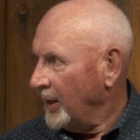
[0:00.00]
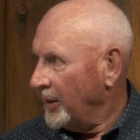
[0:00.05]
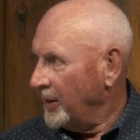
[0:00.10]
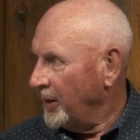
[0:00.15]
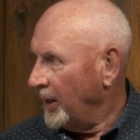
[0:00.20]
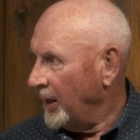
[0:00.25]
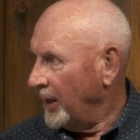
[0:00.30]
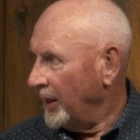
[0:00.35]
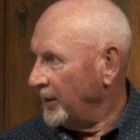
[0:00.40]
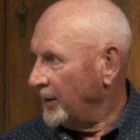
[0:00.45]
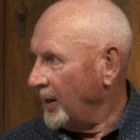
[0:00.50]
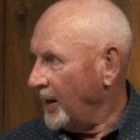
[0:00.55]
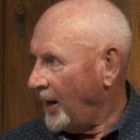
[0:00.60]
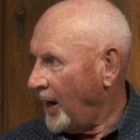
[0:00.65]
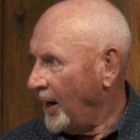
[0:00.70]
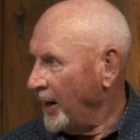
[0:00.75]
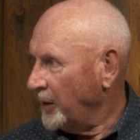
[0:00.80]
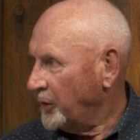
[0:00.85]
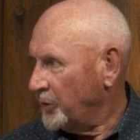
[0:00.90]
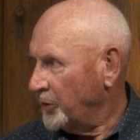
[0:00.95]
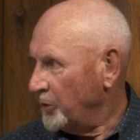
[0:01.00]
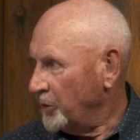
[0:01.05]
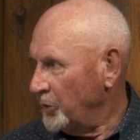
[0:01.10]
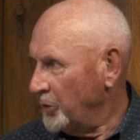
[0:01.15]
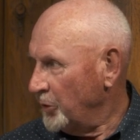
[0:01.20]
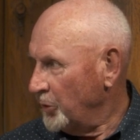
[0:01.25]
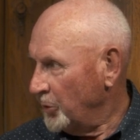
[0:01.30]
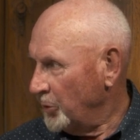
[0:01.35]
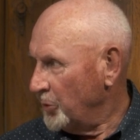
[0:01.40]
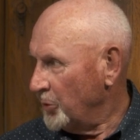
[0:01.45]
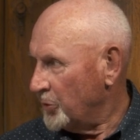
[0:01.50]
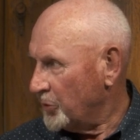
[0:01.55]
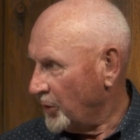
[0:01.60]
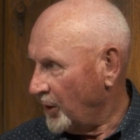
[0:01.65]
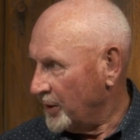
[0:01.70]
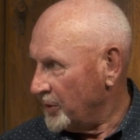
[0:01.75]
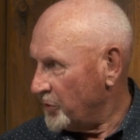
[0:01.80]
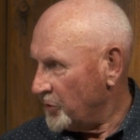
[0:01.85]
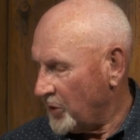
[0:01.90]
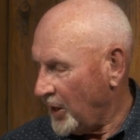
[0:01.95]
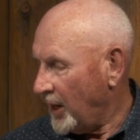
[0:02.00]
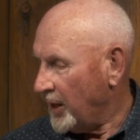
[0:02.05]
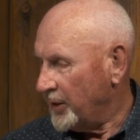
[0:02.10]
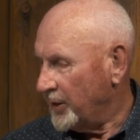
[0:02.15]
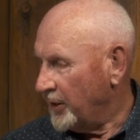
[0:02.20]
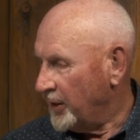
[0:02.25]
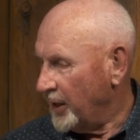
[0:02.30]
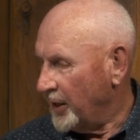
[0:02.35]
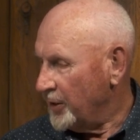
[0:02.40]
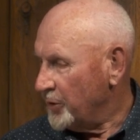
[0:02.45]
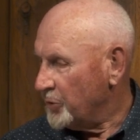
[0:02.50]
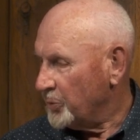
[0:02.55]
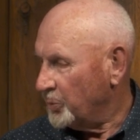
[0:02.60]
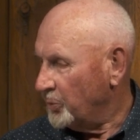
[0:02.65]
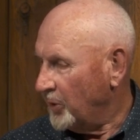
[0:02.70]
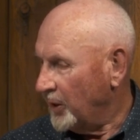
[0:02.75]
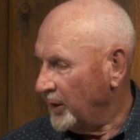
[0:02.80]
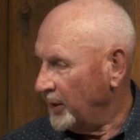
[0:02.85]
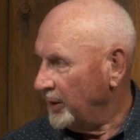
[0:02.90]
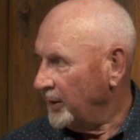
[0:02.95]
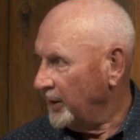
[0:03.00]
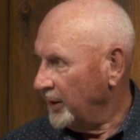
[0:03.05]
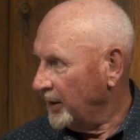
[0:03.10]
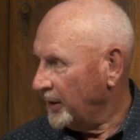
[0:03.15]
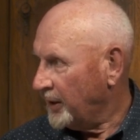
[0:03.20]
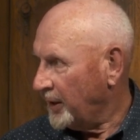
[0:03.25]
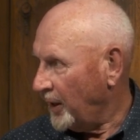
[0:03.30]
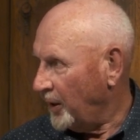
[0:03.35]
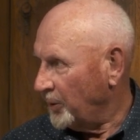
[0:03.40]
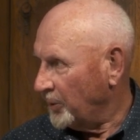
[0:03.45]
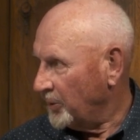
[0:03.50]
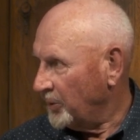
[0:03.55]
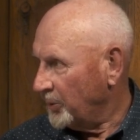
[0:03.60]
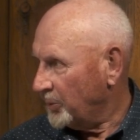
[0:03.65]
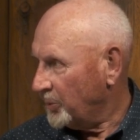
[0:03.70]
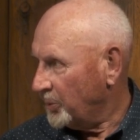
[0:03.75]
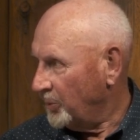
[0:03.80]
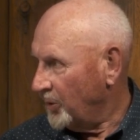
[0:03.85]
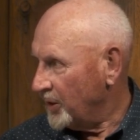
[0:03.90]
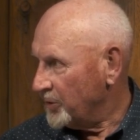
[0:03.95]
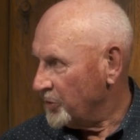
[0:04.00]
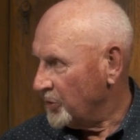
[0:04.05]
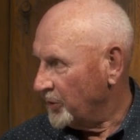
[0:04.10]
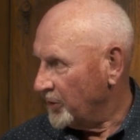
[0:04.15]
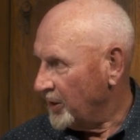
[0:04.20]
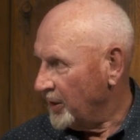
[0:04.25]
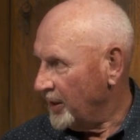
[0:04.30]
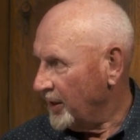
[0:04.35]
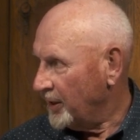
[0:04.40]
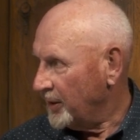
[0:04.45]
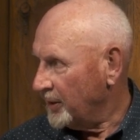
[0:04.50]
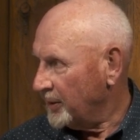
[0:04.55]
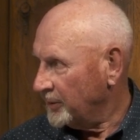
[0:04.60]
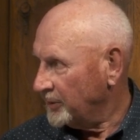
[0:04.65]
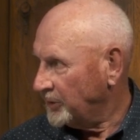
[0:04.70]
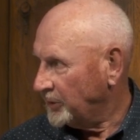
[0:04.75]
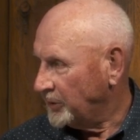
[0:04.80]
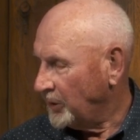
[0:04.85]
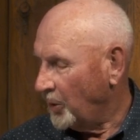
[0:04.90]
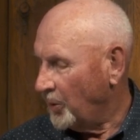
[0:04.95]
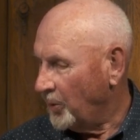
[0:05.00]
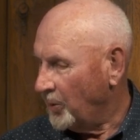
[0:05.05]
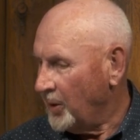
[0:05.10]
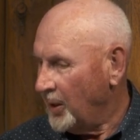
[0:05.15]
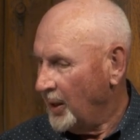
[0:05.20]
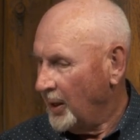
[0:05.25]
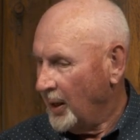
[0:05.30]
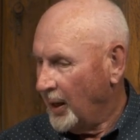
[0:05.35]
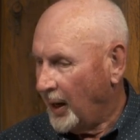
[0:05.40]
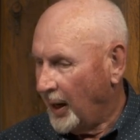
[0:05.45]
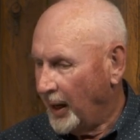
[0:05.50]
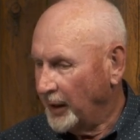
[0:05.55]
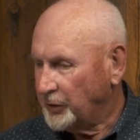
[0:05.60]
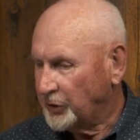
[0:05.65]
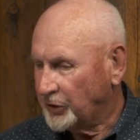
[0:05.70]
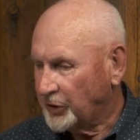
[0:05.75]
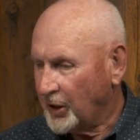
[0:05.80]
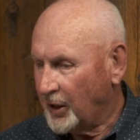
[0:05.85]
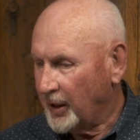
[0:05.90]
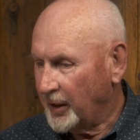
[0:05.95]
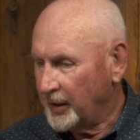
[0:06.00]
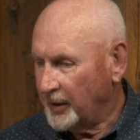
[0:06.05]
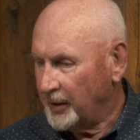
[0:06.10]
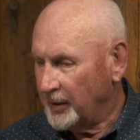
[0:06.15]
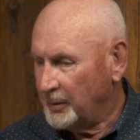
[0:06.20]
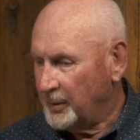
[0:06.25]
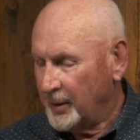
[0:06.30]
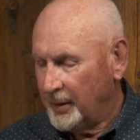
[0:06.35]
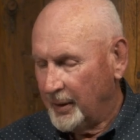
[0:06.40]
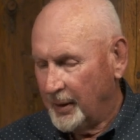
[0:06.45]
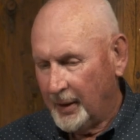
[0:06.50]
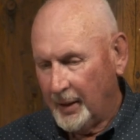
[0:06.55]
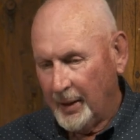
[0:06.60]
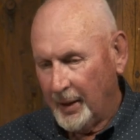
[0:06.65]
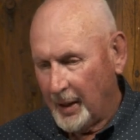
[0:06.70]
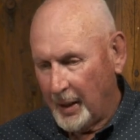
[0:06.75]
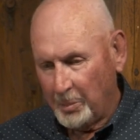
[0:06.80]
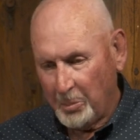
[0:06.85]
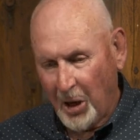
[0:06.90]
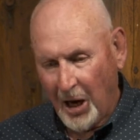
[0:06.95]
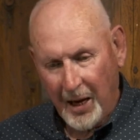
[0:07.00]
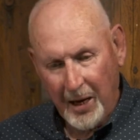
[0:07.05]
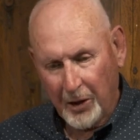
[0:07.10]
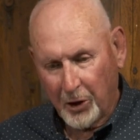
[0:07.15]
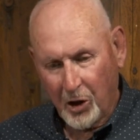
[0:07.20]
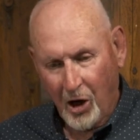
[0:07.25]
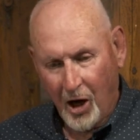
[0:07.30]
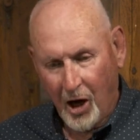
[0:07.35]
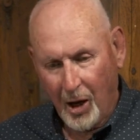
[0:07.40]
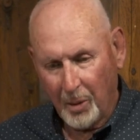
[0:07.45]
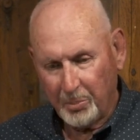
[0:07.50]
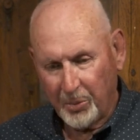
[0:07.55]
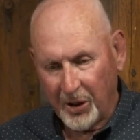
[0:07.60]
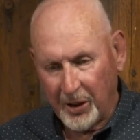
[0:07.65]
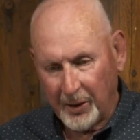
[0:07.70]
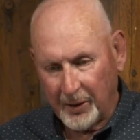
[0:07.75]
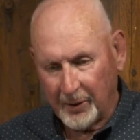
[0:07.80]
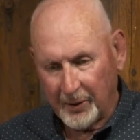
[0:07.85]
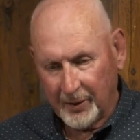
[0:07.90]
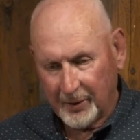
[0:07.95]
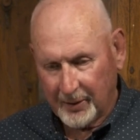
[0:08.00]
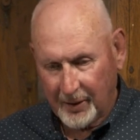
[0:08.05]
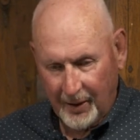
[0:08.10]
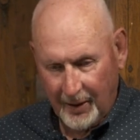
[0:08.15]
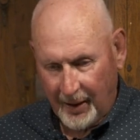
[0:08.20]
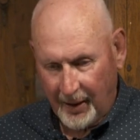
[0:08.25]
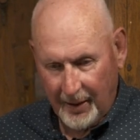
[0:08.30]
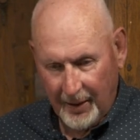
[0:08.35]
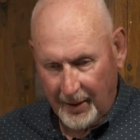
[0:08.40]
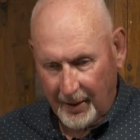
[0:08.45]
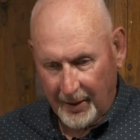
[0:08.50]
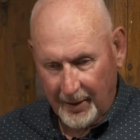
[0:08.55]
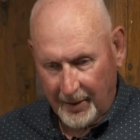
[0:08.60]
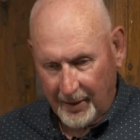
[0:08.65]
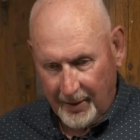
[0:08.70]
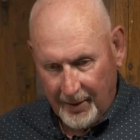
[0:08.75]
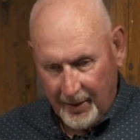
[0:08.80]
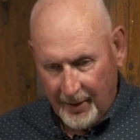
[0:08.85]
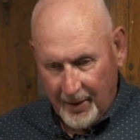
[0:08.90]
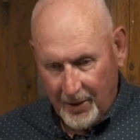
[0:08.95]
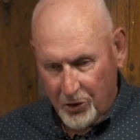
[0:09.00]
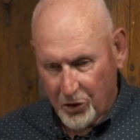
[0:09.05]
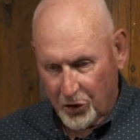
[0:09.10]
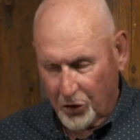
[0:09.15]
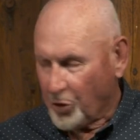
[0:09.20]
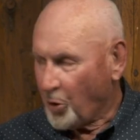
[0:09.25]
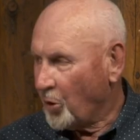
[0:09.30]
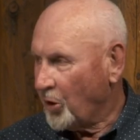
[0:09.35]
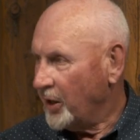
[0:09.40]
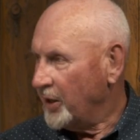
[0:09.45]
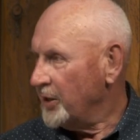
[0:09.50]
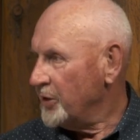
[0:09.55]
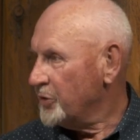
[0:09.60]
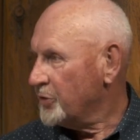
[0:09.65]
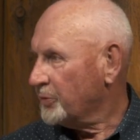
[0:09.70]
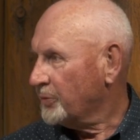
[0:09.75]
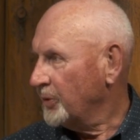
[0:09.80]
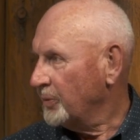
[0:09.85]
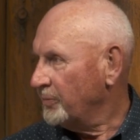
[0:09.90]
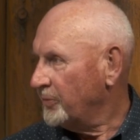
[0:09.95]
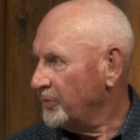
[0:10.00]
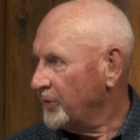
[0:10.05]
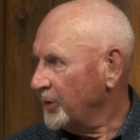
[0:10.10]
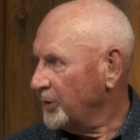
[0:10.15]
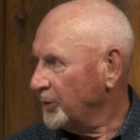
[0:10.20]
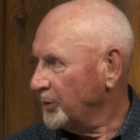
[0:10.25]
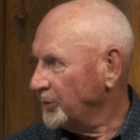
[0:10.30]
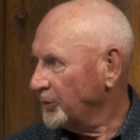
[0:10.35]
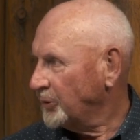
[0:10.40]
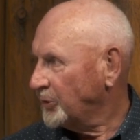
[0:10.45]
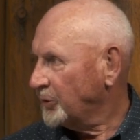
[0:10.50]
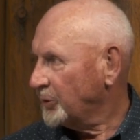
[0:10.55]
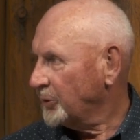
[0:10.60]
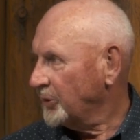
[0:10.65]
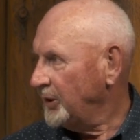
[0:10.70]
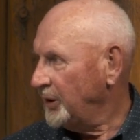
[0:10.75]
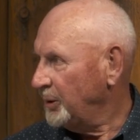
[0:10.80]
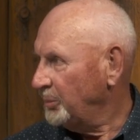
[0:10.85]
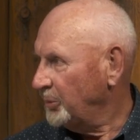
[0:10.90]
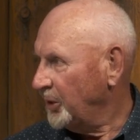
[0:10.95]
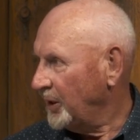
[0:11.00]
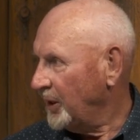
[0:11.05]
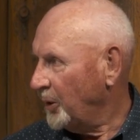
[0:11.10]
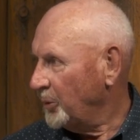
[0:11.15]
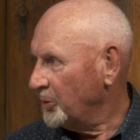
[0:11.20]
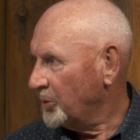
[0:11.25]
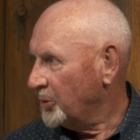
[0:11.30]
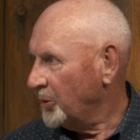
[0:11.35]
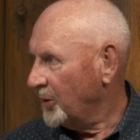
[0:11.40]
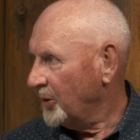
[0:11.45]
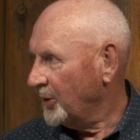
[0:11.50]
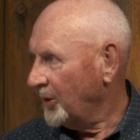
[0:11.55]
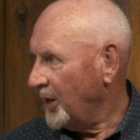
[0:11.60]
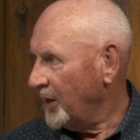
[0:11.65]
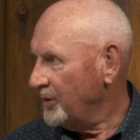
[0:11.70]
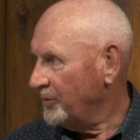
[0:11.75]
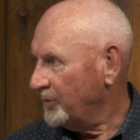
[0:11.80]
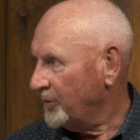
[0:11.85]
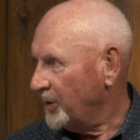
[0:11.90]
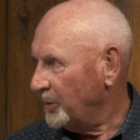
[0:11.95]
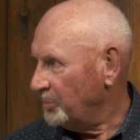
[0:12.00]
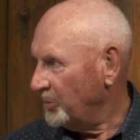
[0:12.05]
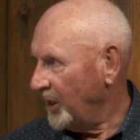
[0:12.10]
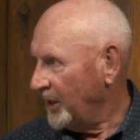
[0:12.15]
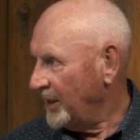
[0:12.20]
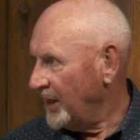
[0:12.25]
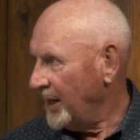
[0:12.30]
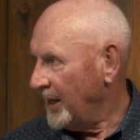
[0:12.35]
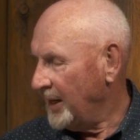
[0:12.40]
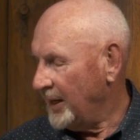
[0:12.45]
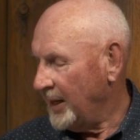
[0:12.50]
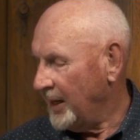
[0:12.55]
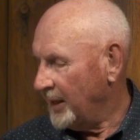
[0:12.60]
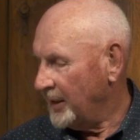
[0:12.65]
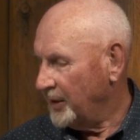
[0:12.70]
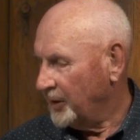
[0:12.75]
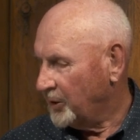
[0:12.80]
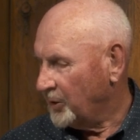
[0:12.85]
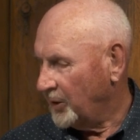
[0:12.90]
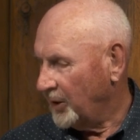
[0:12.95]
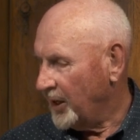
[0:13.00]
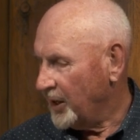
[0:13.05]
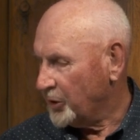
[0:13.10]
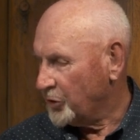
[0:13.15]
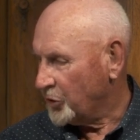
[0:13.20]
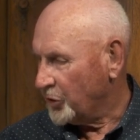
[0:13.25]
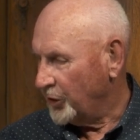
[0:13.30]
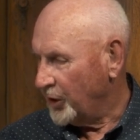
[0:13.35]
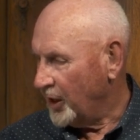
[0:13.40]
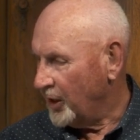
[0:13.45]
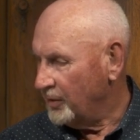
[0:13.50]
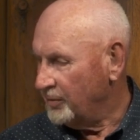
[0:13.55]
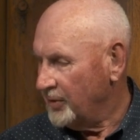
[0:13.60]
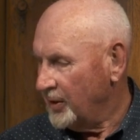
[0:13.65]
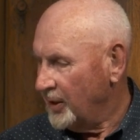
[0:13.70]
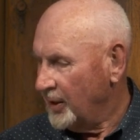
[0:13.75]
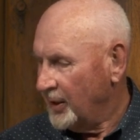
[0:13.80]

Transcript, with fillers: that I could use on Saturdays when the accountant wasn't there. So I started by copying uh, stories from Field and Stream and outdoor life that my dad had a collection of.